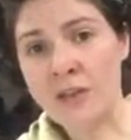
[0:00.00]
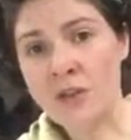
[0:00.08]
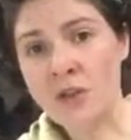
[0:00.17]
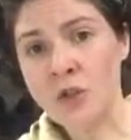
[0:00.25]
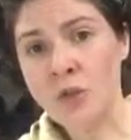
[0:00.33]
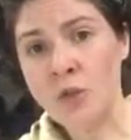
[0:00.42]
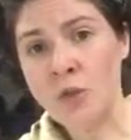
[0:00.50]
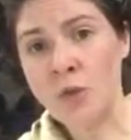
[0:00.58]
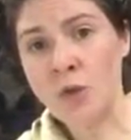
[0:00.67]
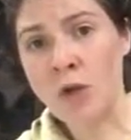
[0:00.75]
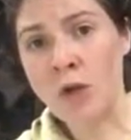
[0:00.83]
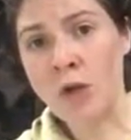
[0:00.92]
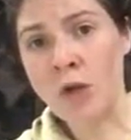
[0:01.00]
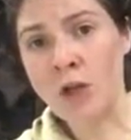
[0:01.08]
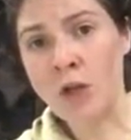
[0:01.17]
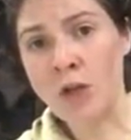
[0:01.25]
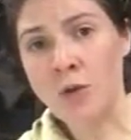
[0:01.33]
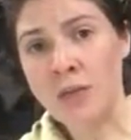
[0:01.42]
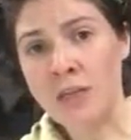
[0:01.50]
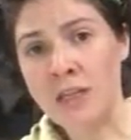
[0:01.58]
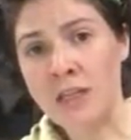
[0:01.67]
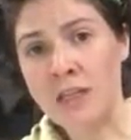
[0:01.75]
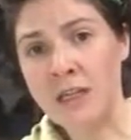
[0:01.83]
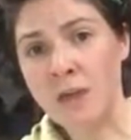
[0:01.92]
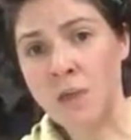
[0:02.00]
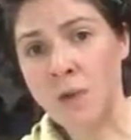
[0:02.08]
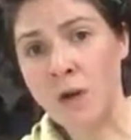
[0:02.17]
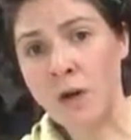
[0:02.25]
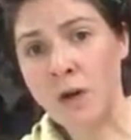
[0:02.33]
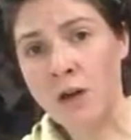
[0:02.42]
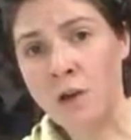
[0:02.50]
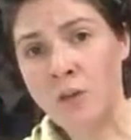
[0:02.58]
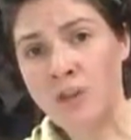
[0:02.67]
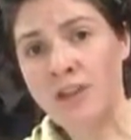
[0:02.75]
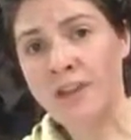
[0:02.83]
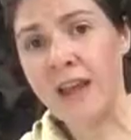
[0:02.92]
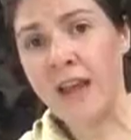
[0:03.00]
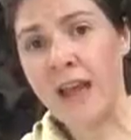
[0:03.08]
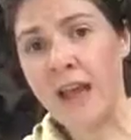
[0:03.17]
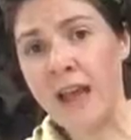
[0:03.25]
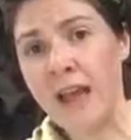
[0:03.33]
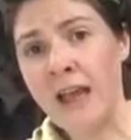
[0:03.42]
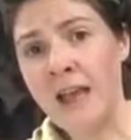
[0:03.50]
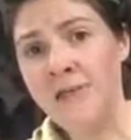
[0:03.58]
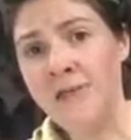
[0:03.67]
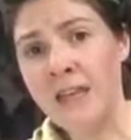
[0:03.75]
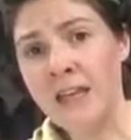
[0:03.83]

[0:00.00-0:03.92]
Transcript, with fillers: two, one, open D, one, which is F,